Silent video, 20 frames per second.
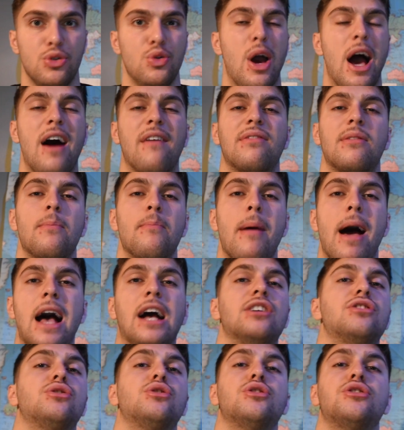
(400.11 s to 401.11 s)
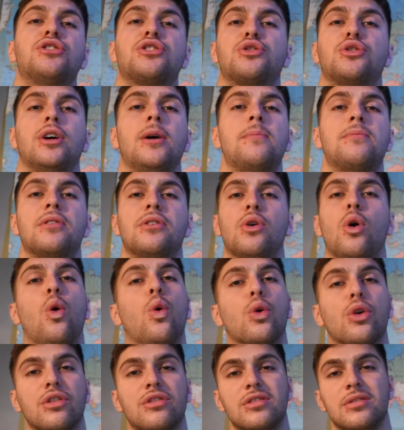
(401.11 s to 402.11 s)
You have to master a script in
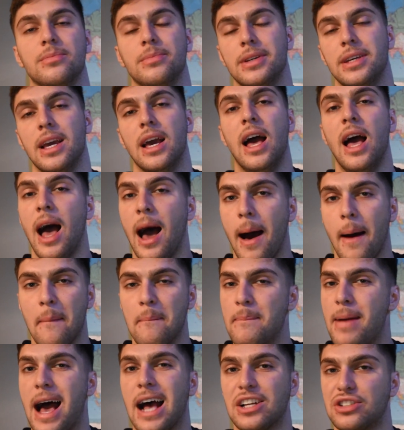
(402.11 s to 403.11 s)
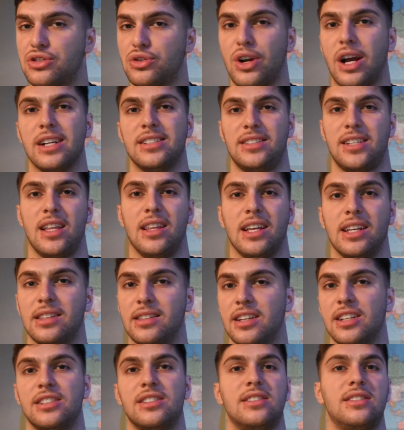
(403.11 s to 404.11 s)
order to be a master at selling
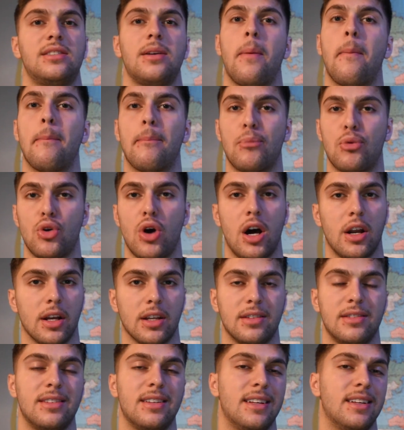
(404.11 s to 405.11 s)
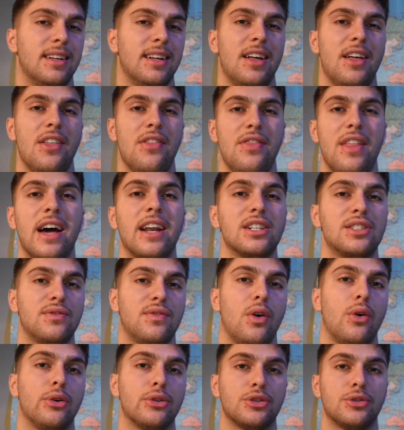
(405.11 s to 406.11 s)
this product. That is
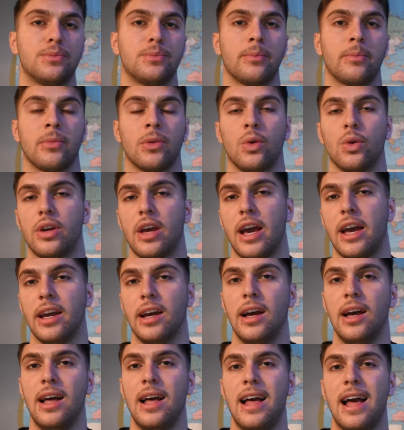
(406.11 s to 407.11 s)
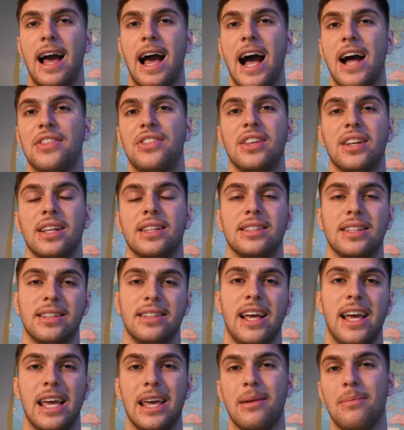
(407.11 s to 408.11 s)
false, okay? At the end of the
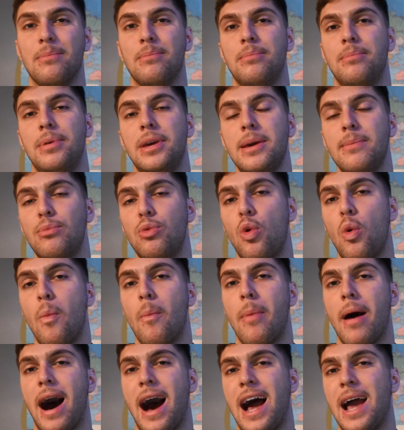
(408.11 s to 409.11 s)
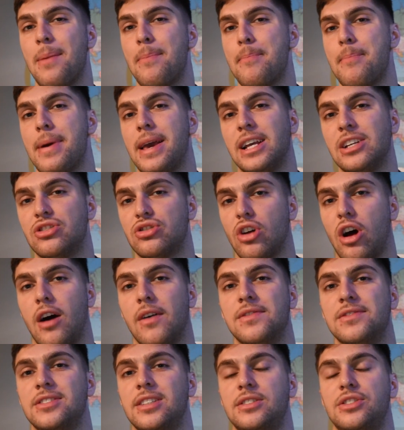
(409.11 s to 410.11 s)
day, people buy based
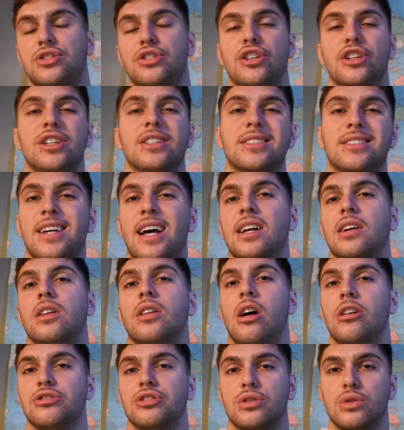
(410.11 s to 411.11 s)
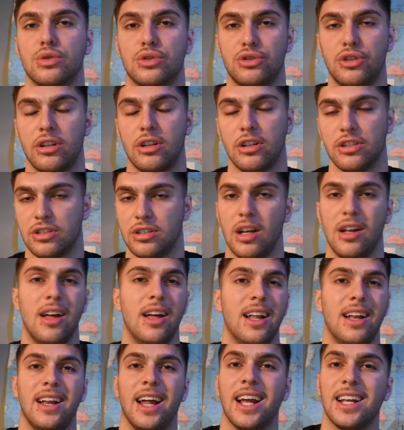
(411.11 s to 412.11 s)
off certain psychological triggers
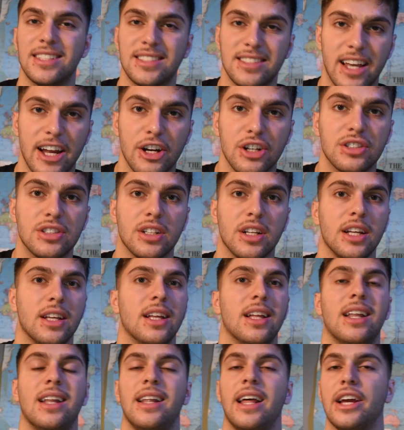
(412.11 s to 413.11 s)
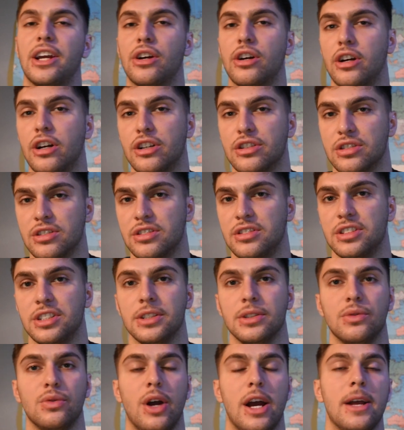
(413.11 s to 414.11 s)
like scarcity, like urgency,
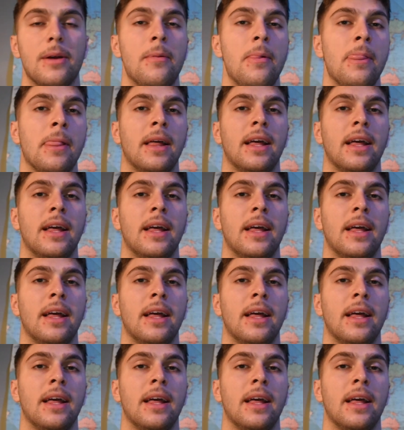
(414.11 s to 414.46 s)
right?